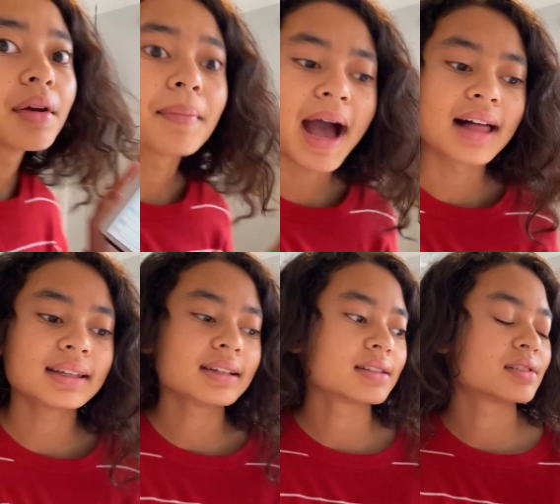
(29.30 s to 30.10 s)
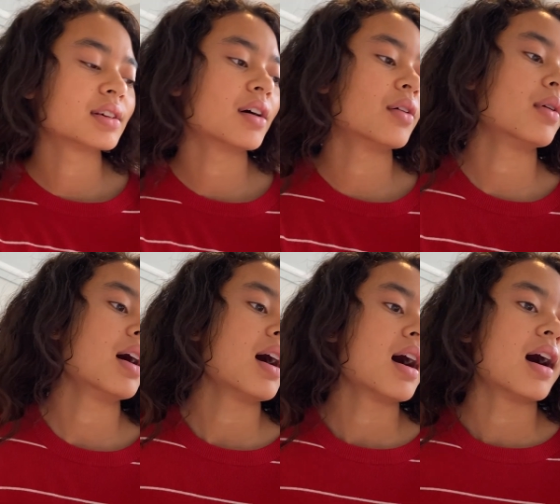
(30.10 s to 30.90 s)
her palette, so
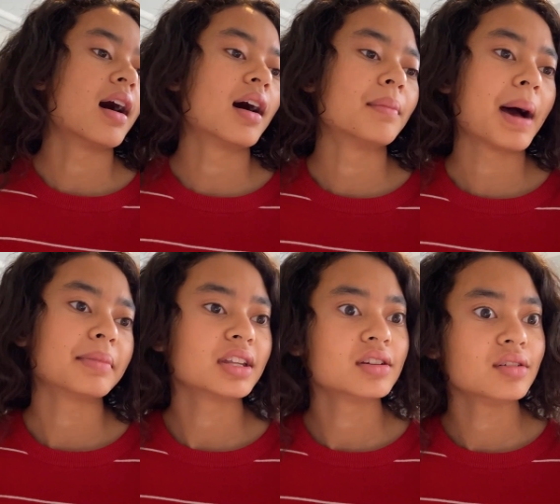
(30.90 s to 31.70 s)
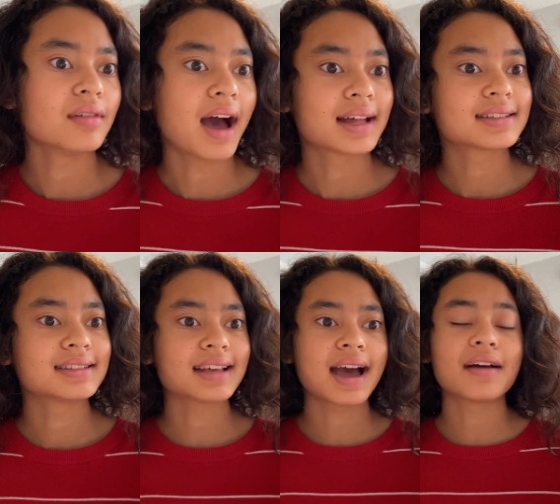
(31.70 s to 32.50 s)
I'm gonna do that
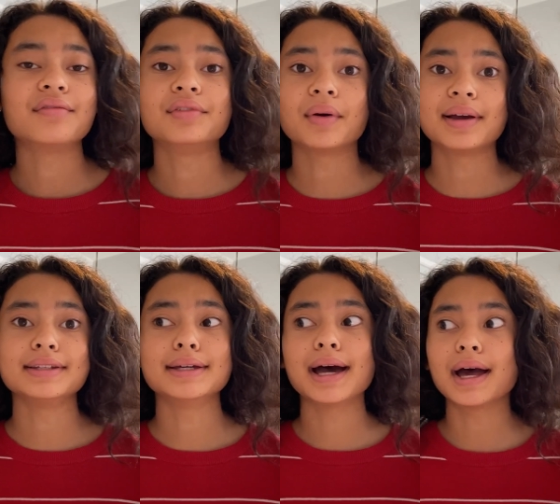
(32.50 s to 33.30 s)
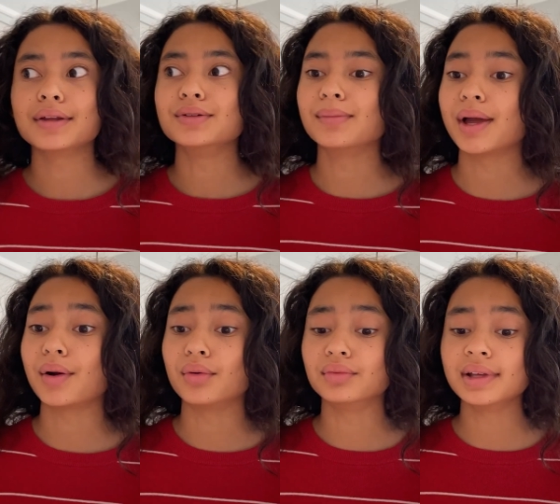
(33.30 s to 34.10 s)
since I have no idea how to do my
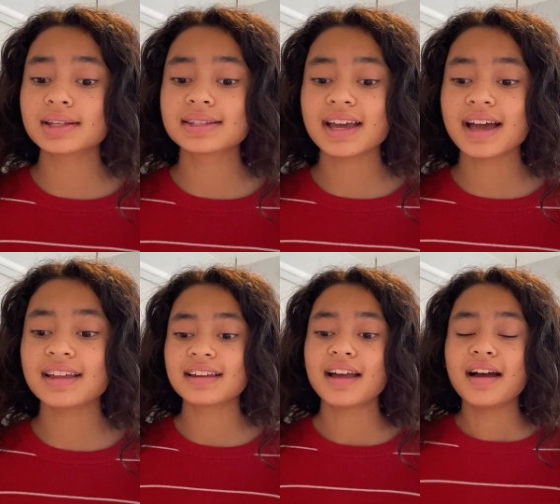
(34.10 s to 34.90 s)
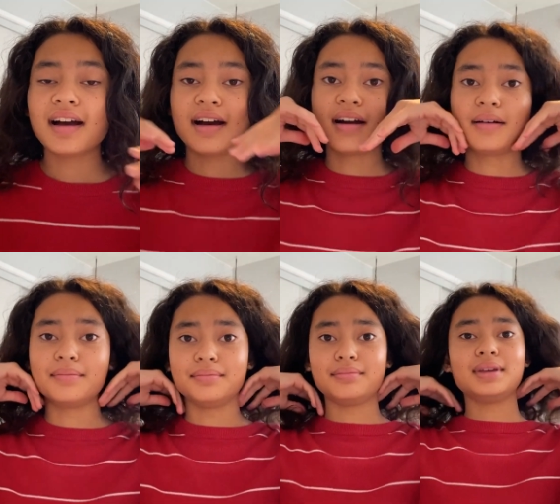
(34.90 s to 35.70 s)
own looks yet.
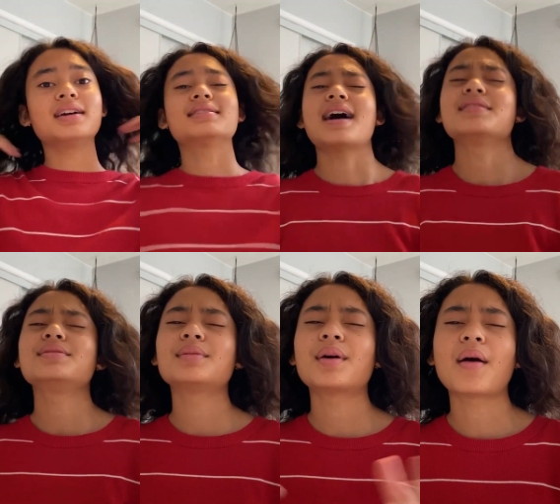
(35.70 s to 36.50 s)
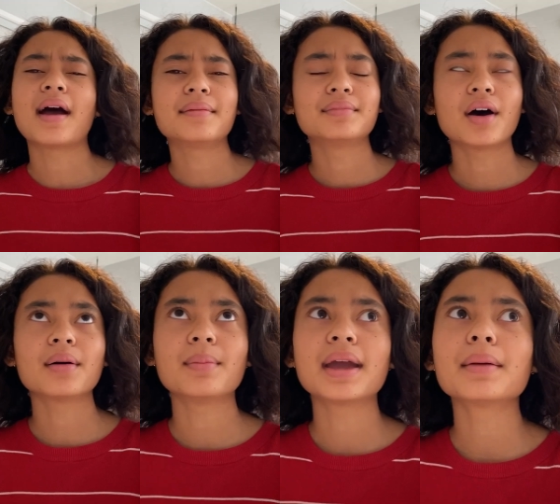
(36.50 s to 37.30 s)
Because as you know, I'm
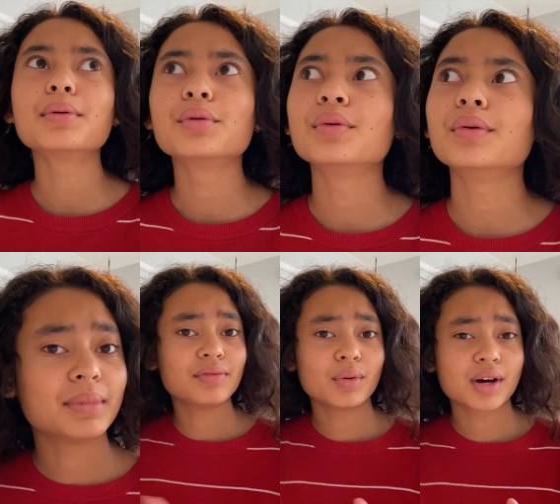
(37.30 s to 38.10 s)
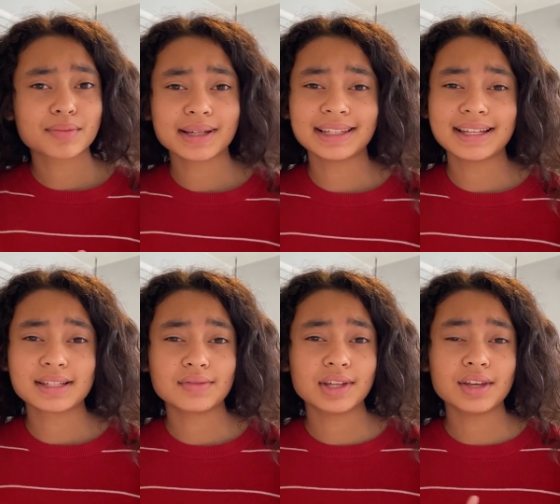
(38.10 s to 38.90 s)
not a makeup guru. If you watch my
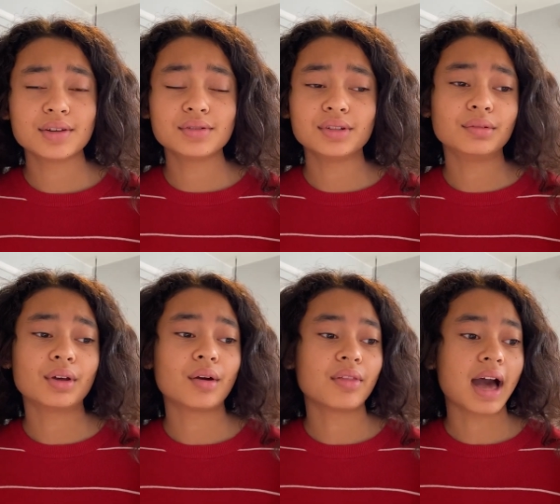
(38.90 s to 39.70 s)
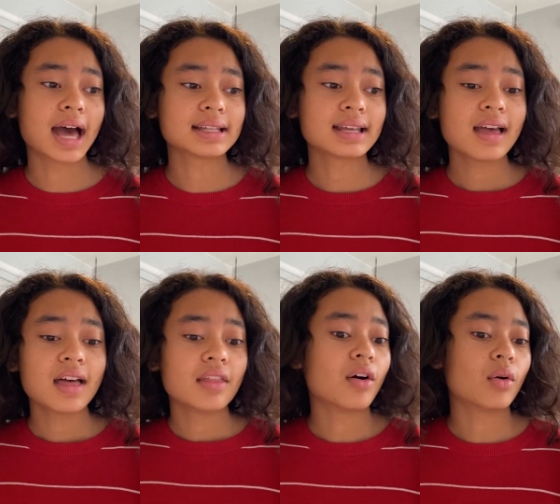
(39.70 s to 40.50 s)
latest videos, you know that
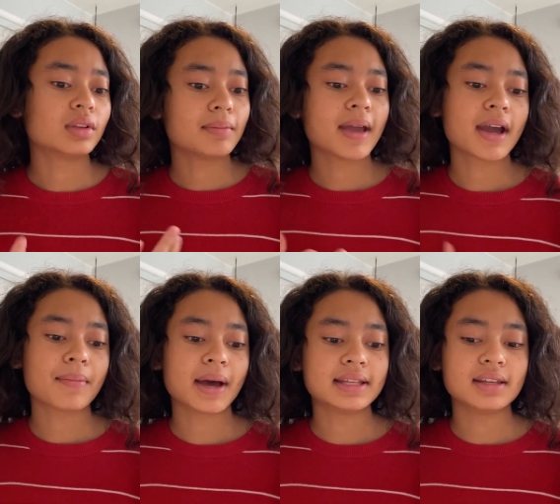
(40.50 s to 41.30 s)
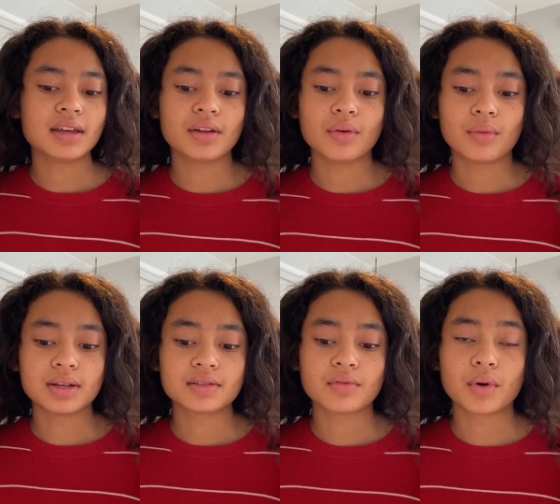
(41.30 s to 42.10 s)
the only makeup I did
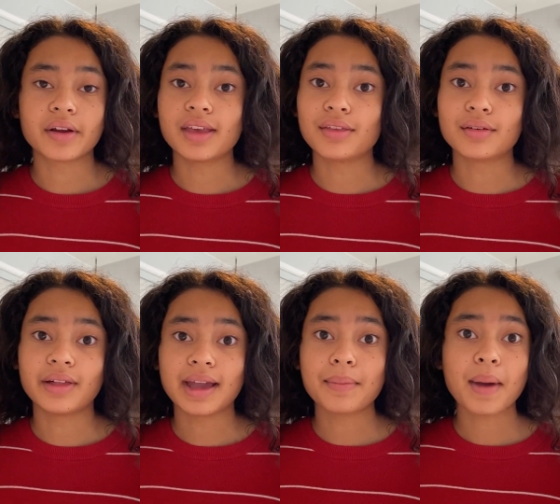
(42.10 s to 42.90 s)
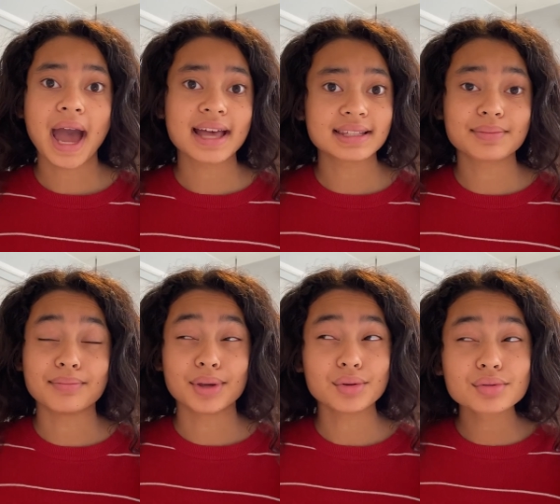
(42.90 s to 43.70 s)
was for either like past
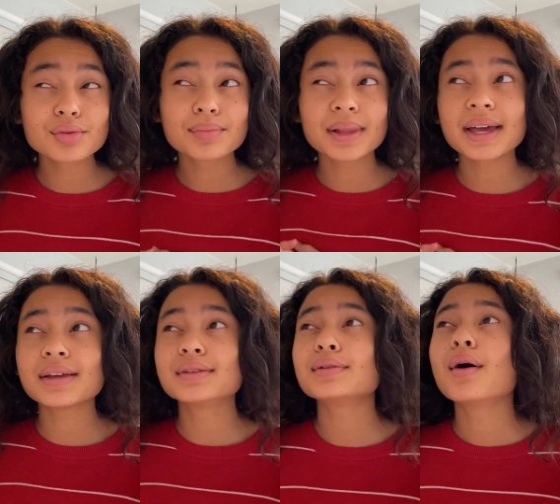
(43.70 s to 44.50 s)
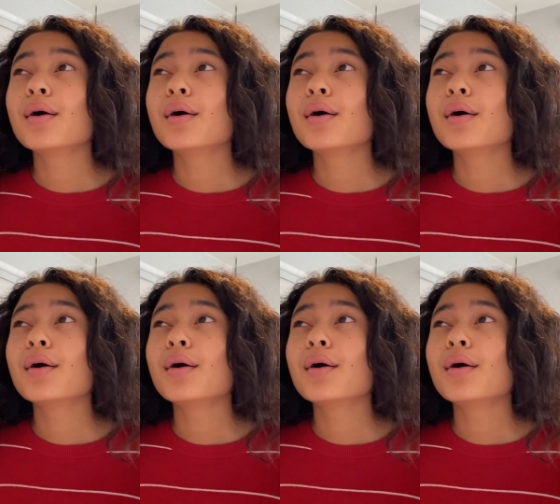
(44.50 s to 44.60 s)
middle school plays